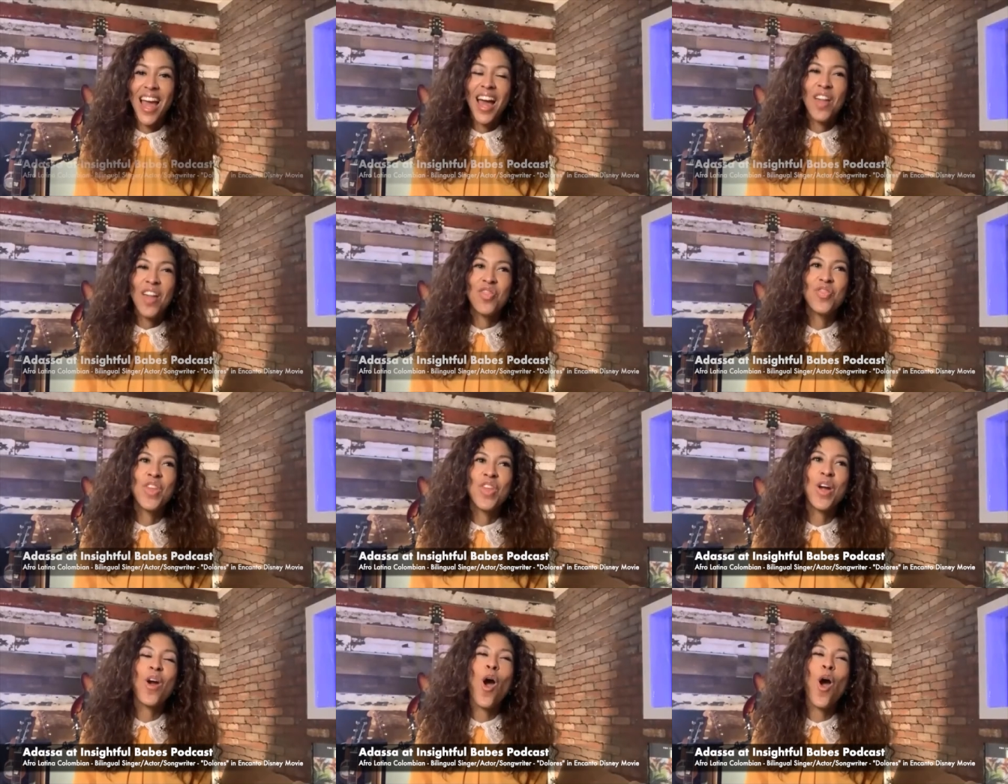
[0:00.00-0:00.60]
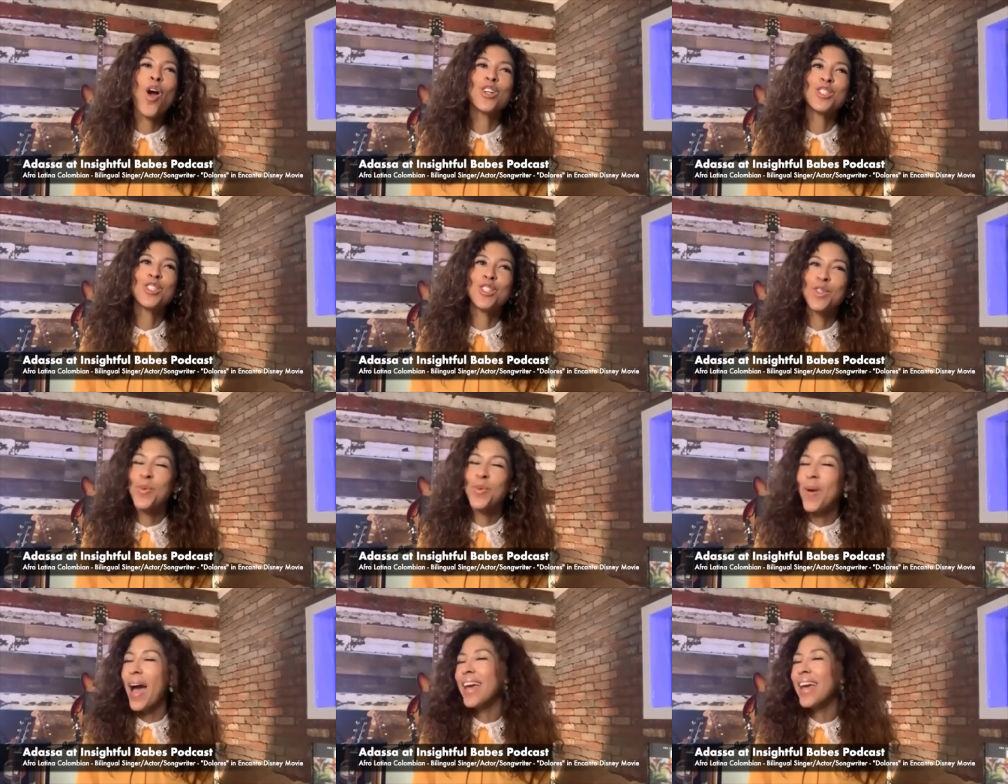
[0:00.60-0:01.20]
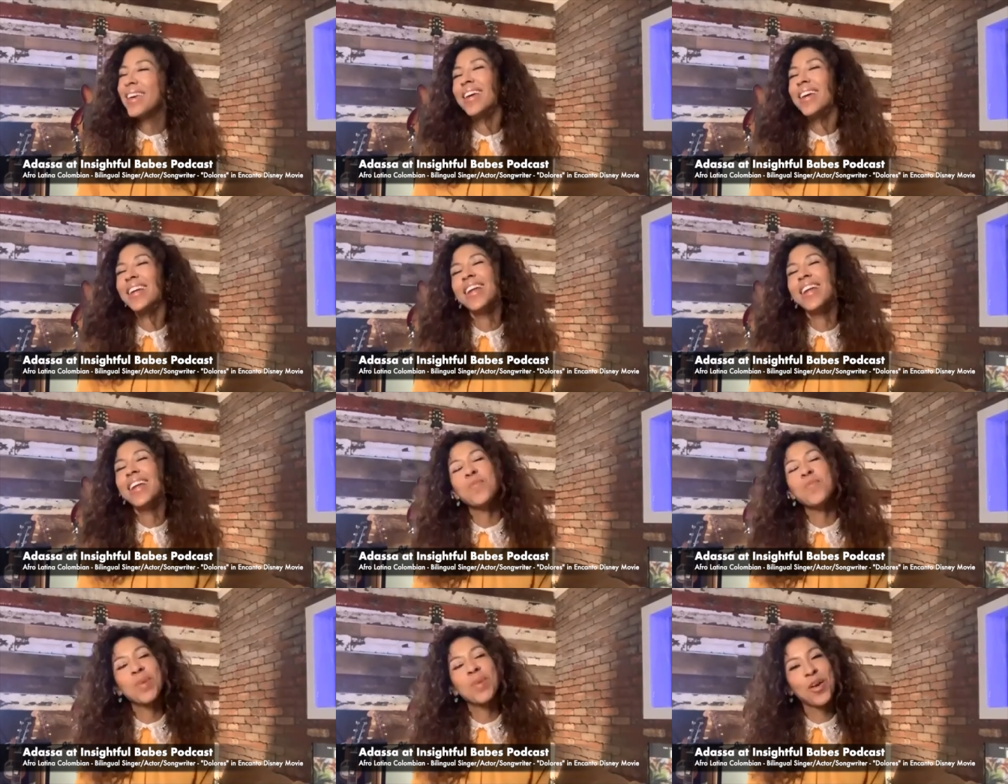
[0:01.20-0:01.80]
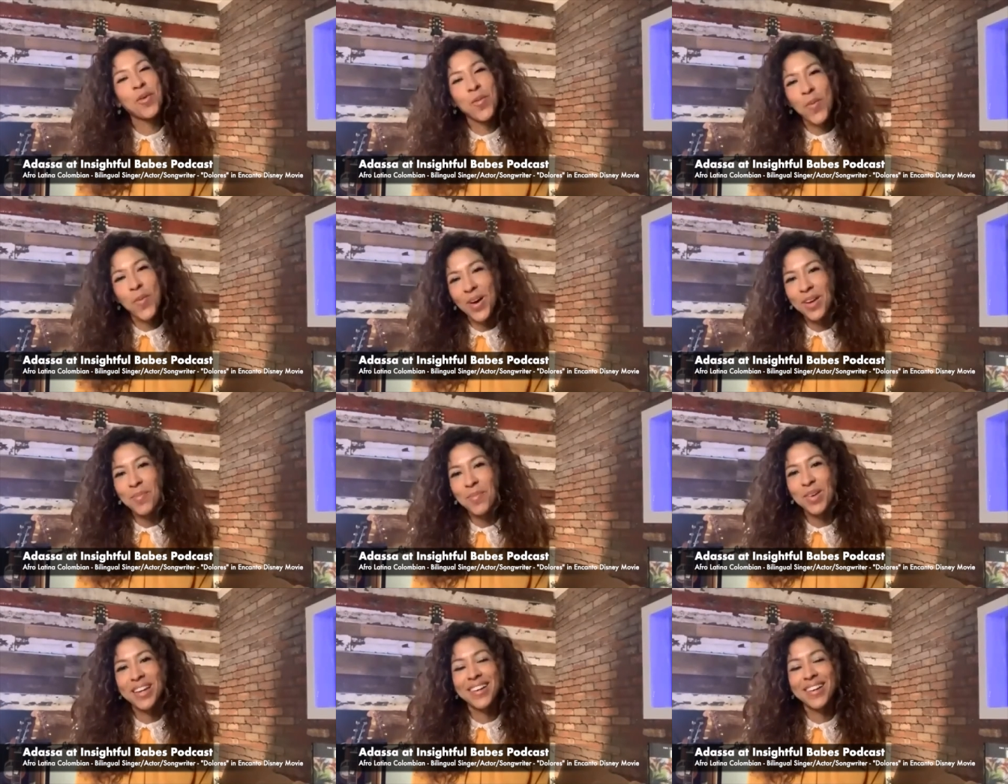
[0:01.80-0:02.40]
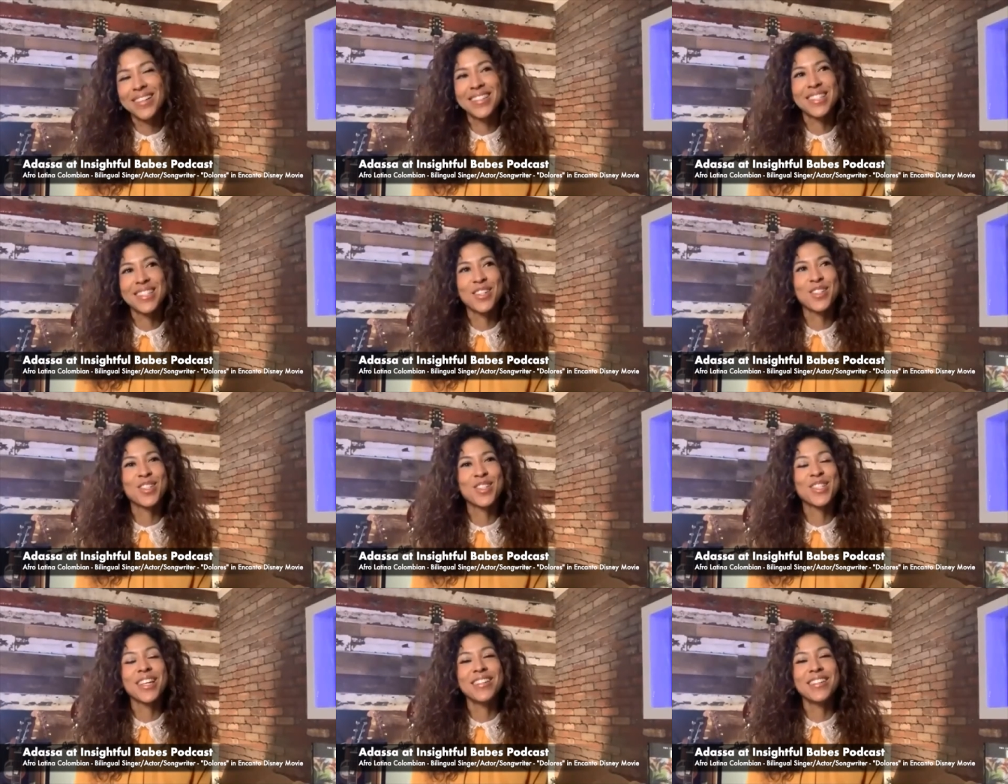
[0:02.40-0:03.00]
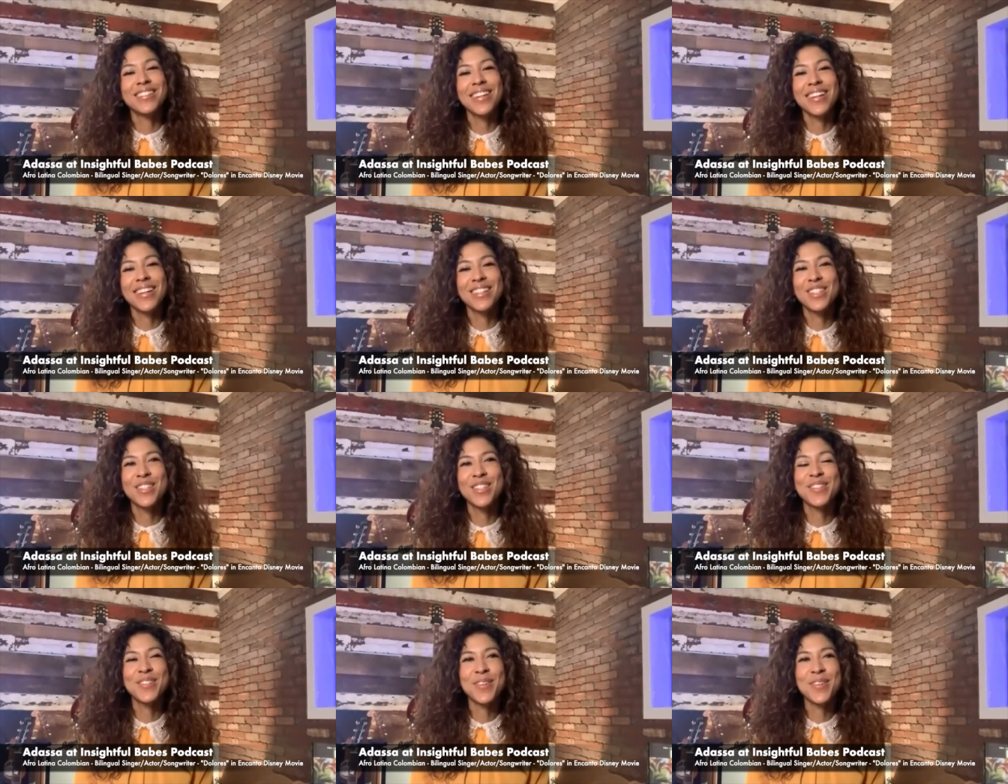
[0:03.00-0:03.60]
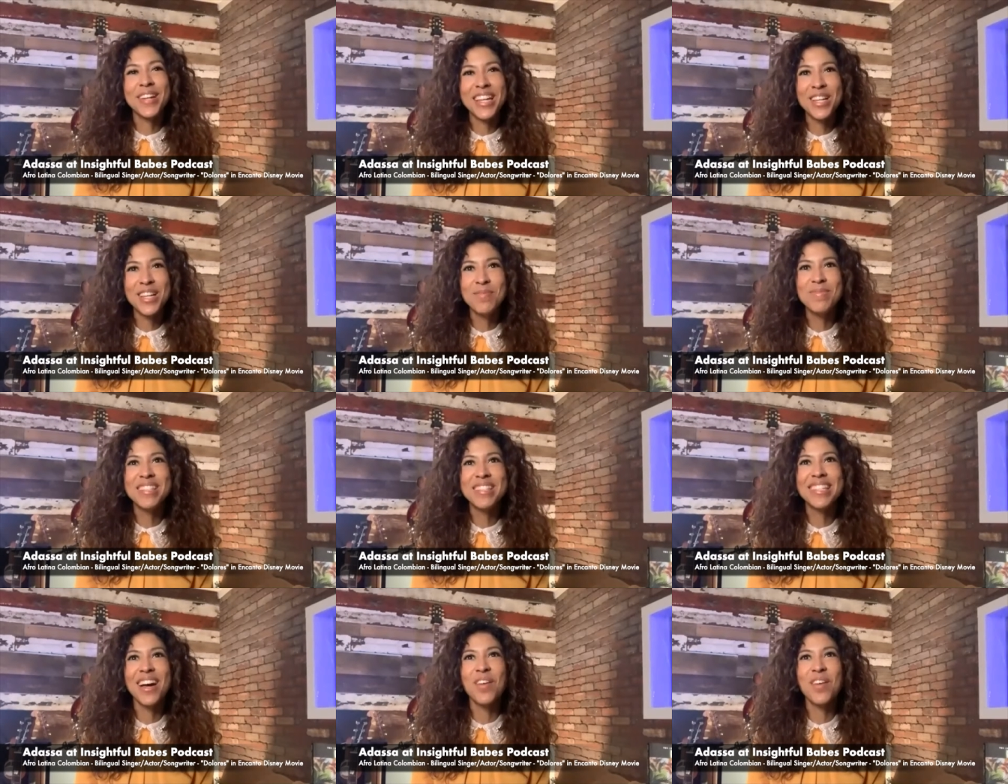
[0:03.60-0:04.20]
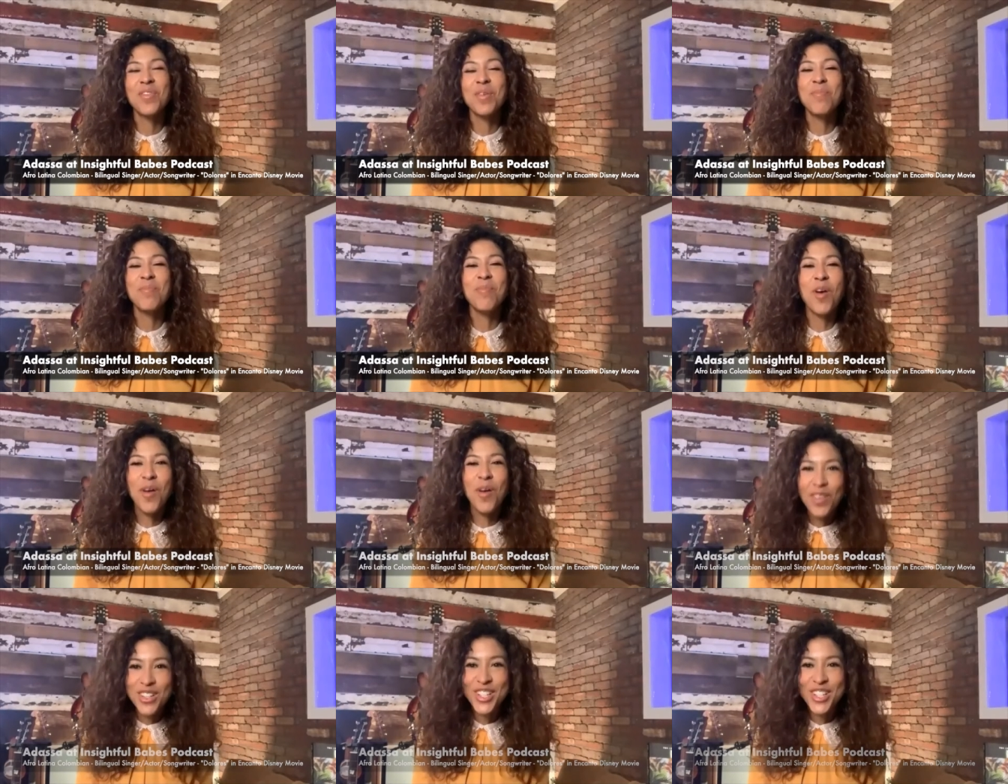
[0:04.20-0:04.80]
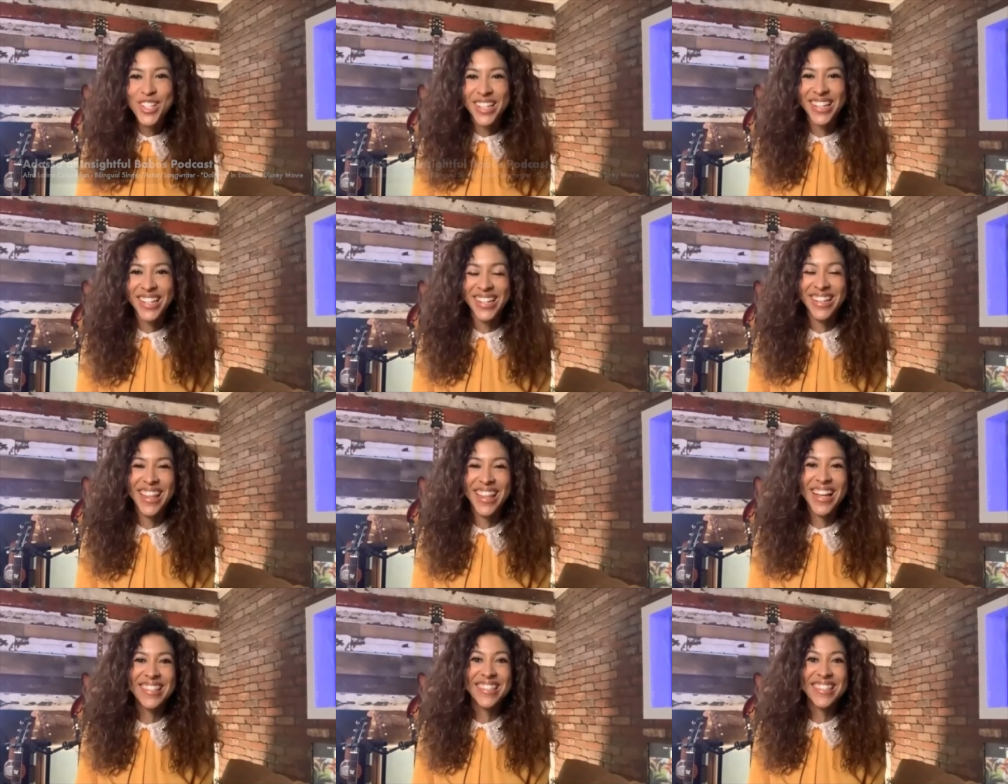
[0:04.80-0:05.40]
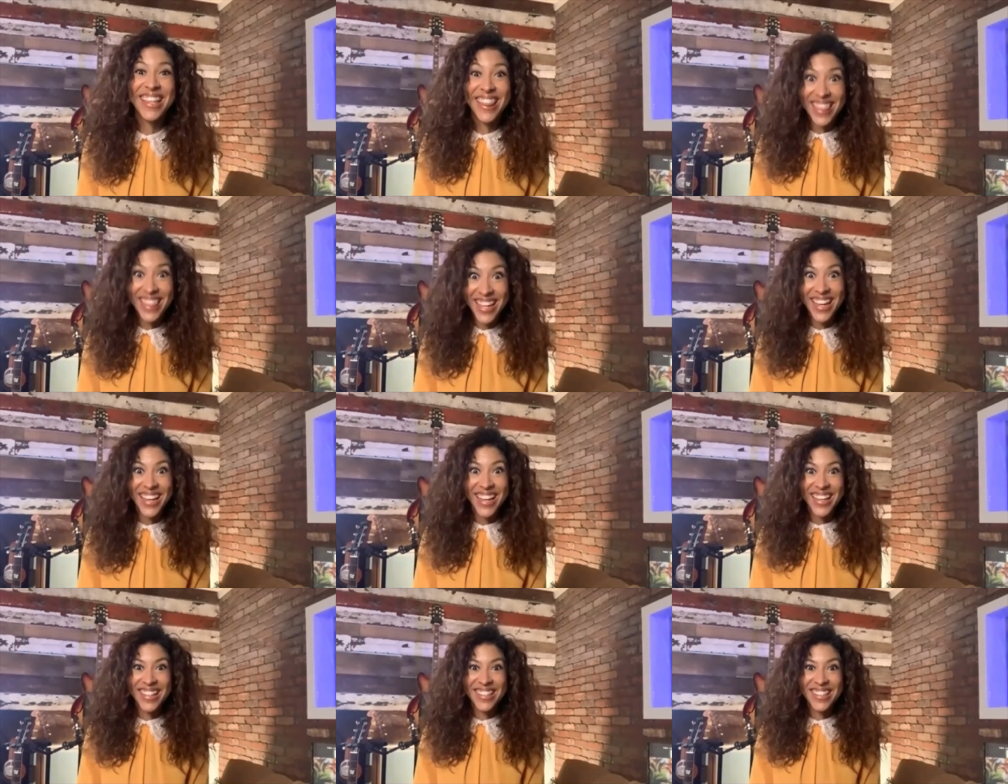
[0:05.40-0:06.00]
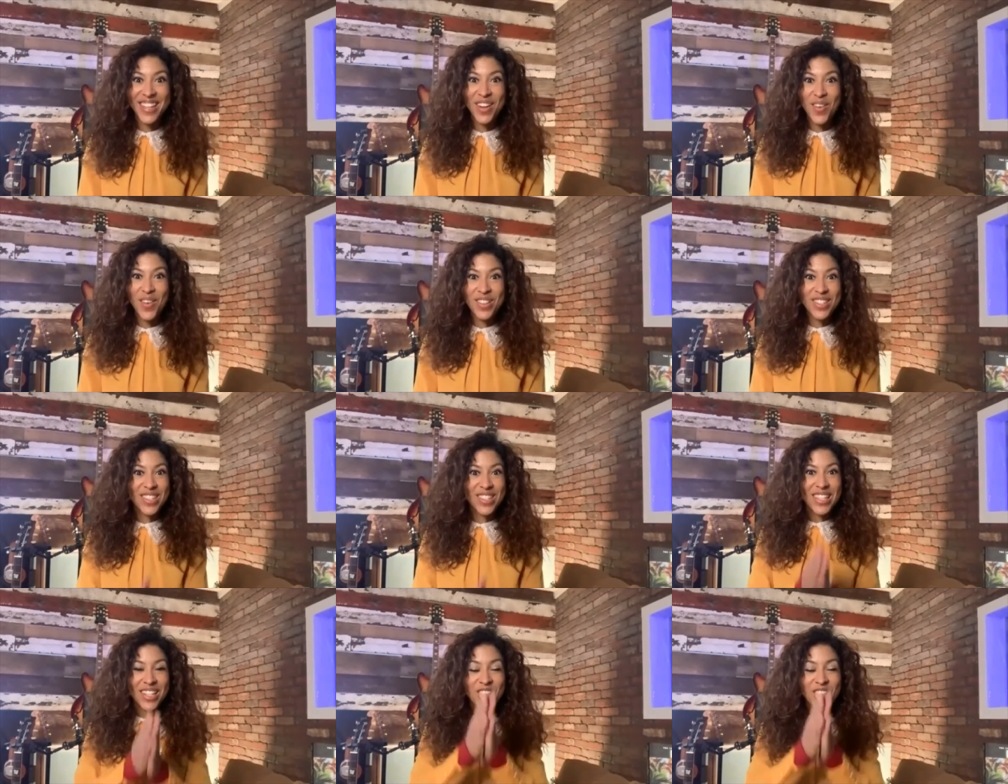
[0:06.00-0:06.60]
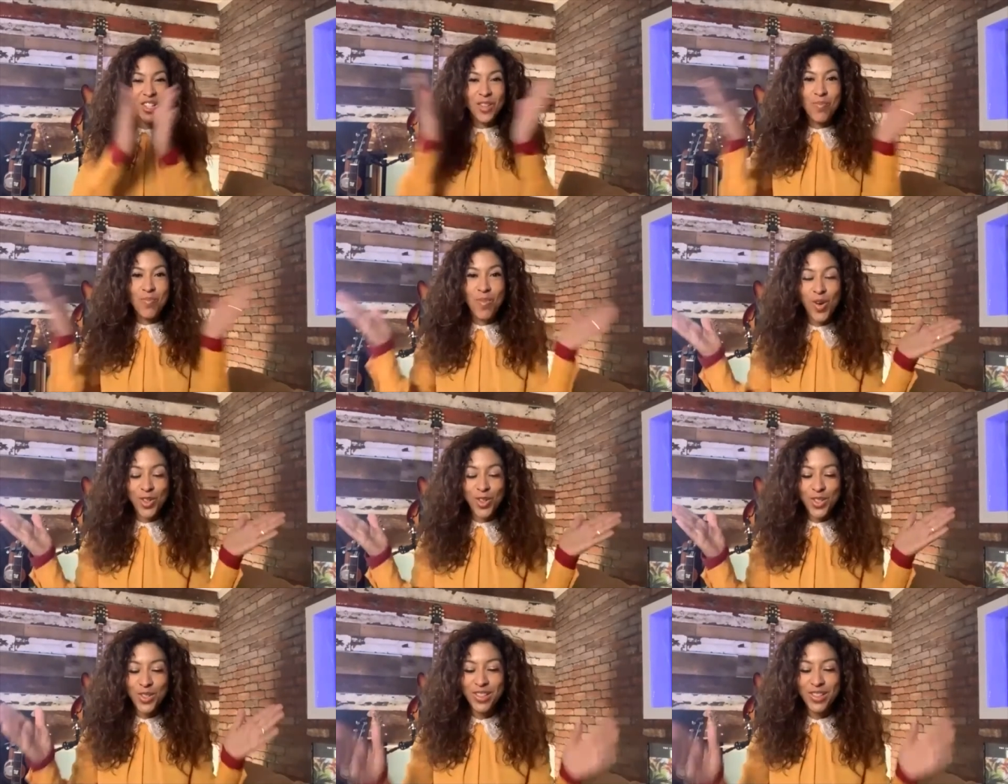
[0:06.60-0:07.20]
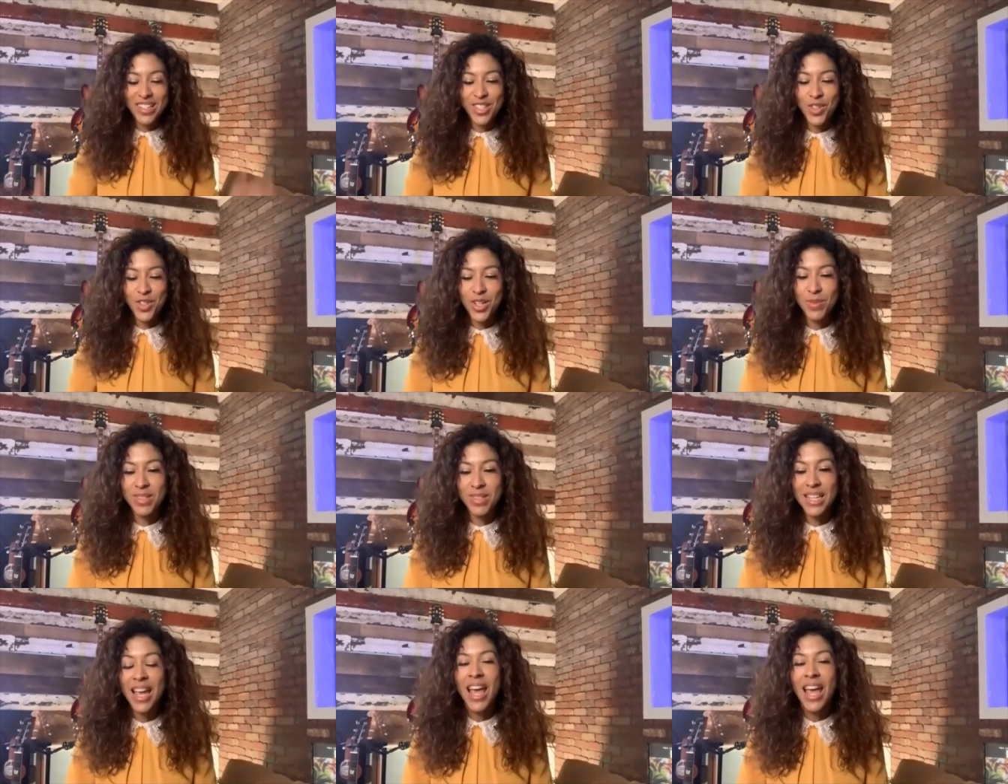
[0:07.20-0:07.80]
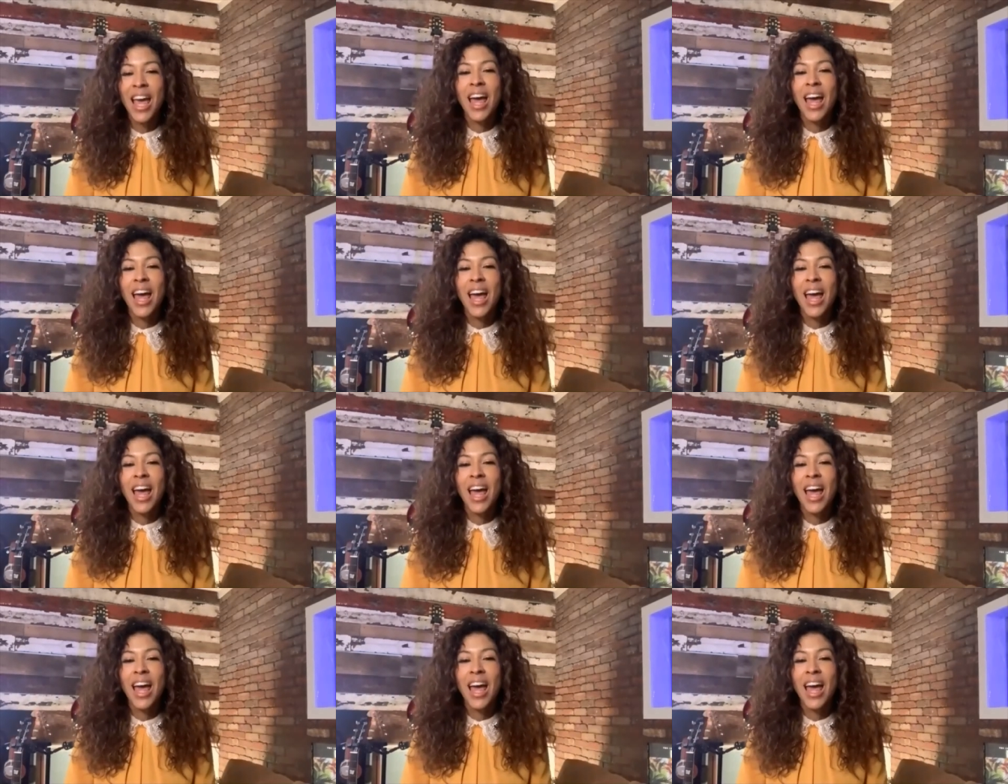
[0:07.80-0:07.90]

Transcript: There are two. I cannot pick one because there's such extremes of emotion. That's the thing. You know, it's such emotional extremes.